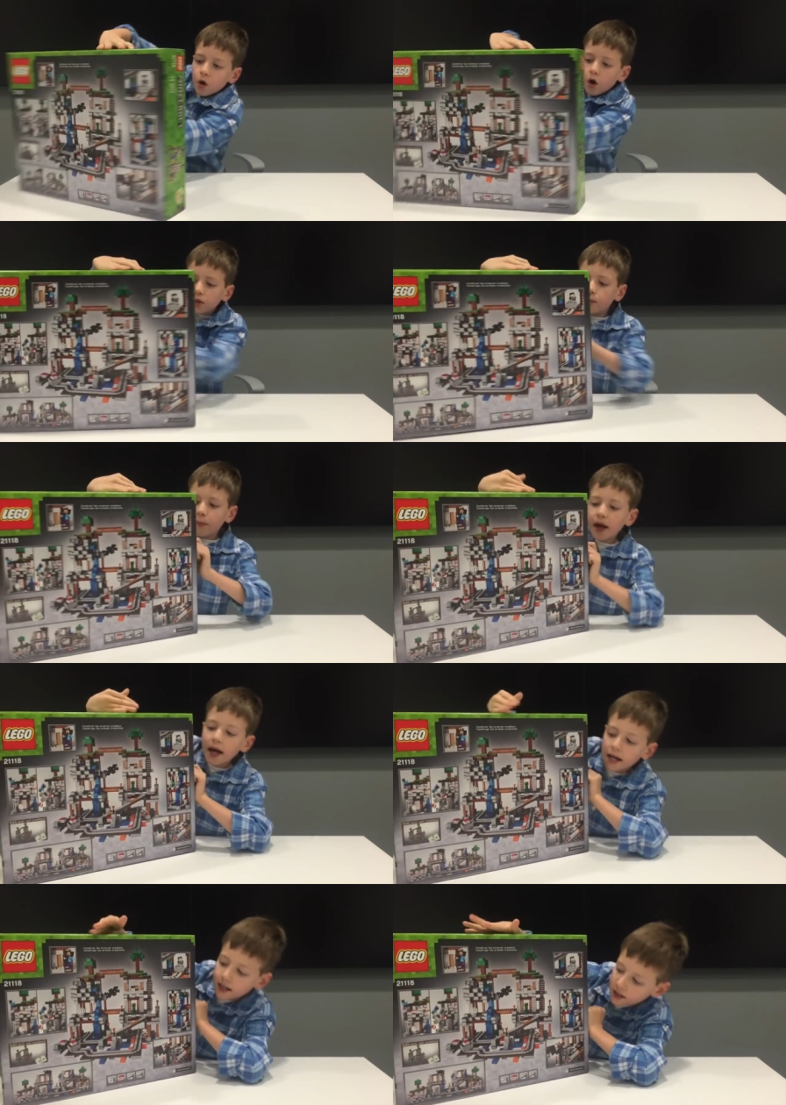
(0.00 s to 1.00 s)
On the
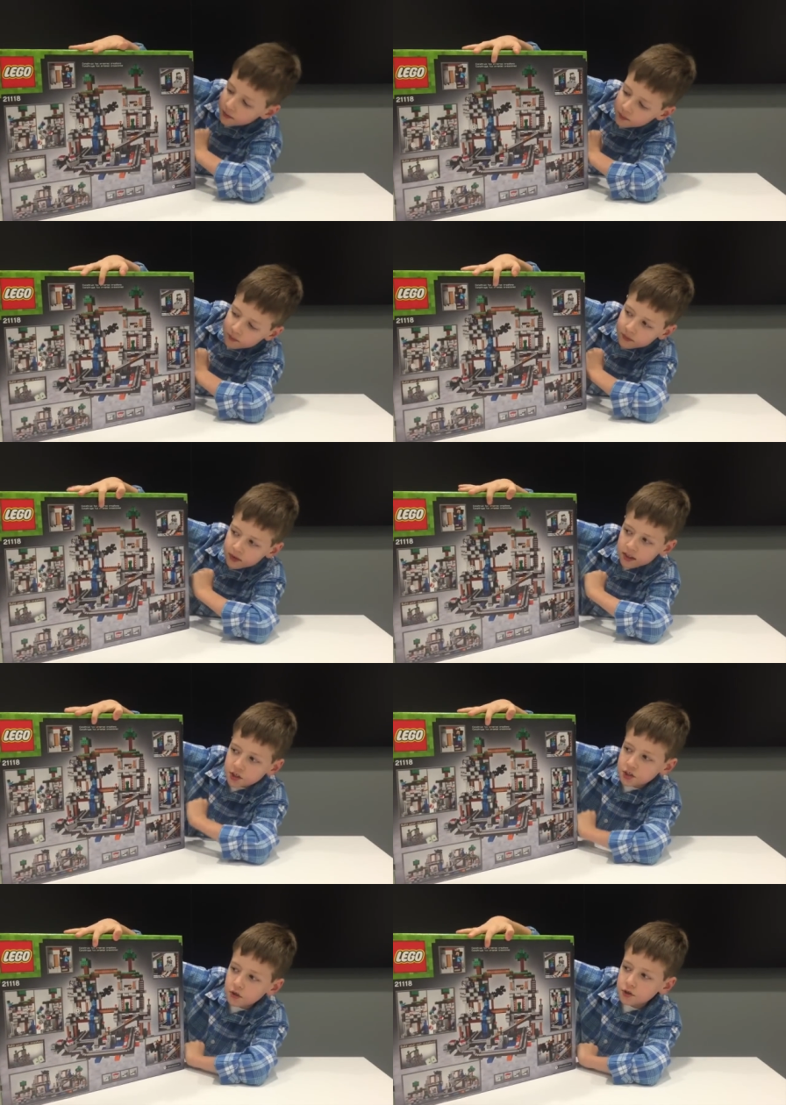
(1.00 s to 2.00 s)
back,
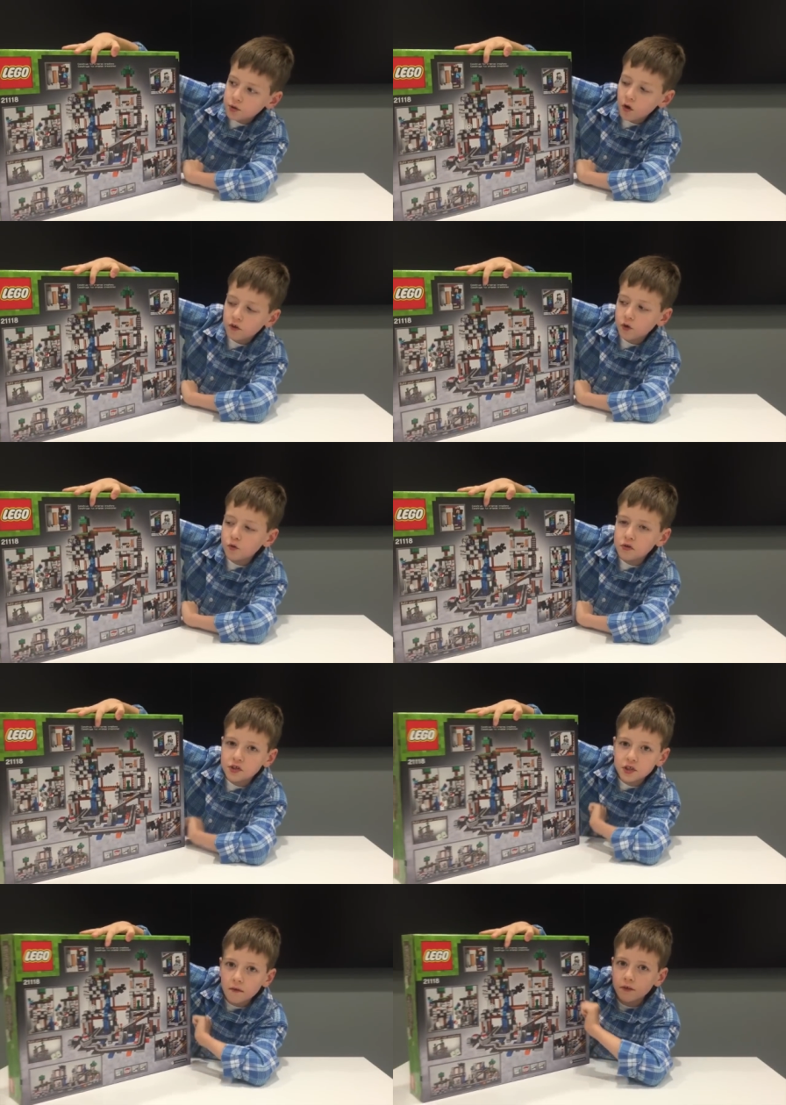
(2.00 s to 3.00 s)
it shows you all the cool
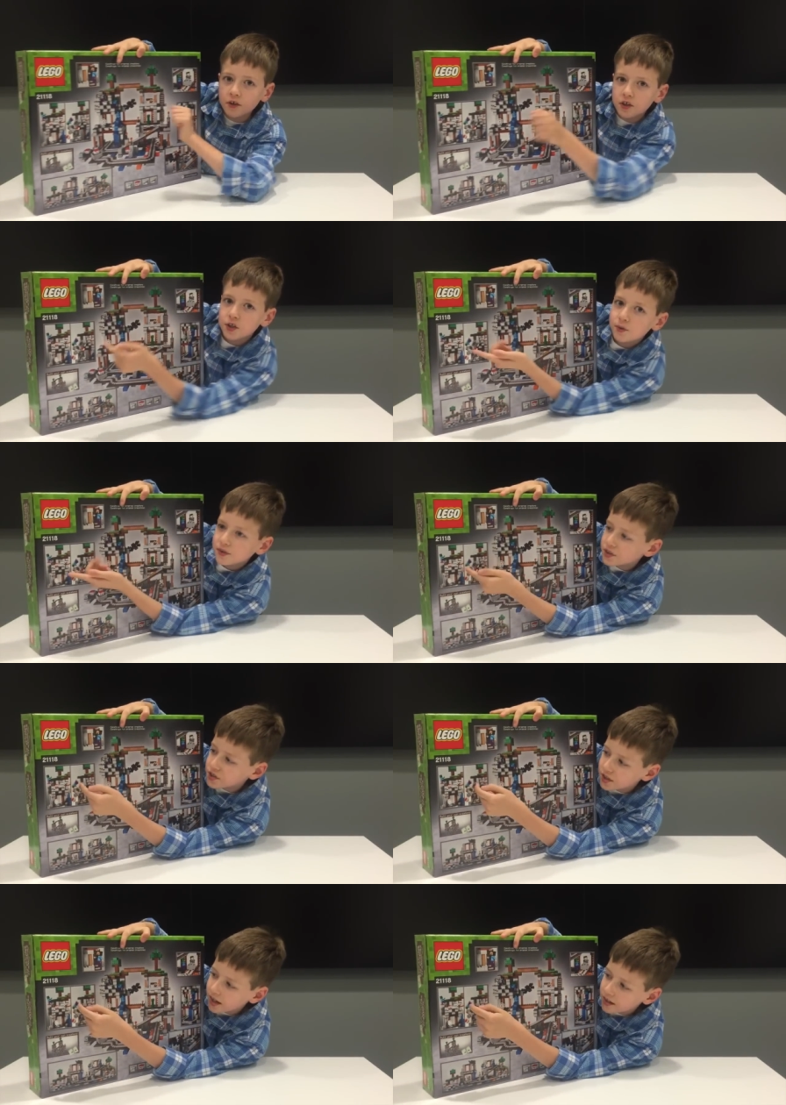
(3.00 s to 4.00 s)
stuff you can do with this
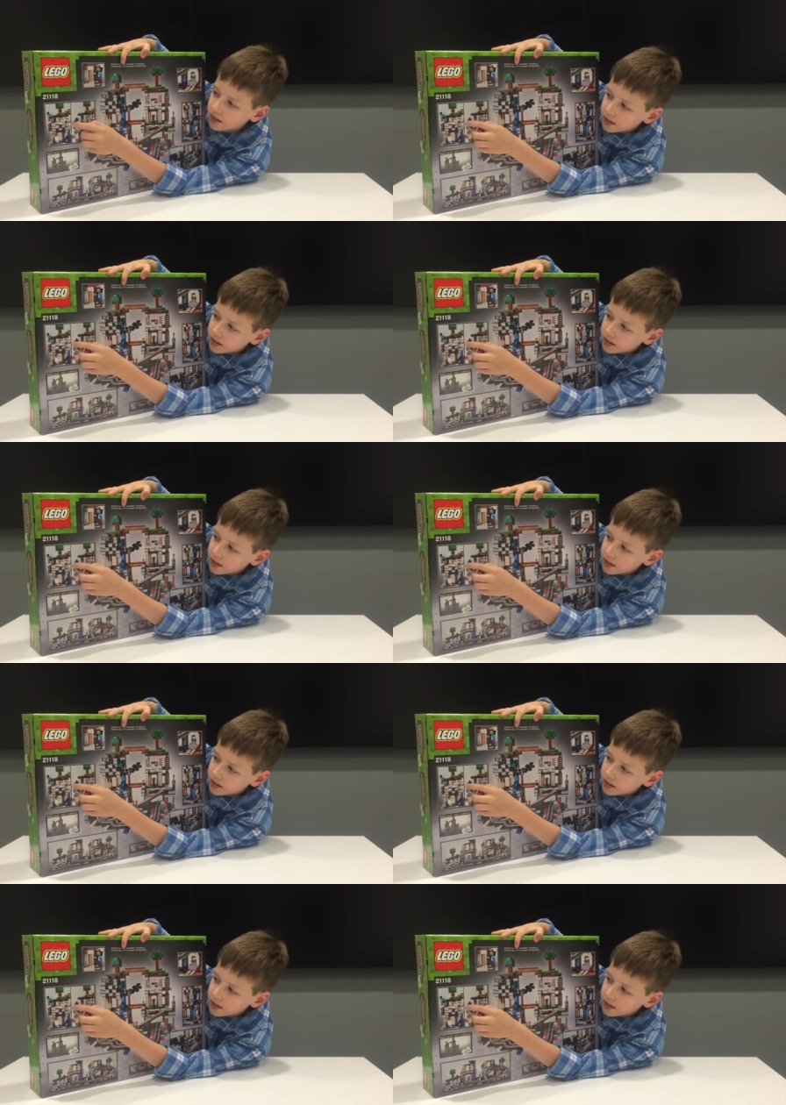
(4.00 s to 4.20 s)
set.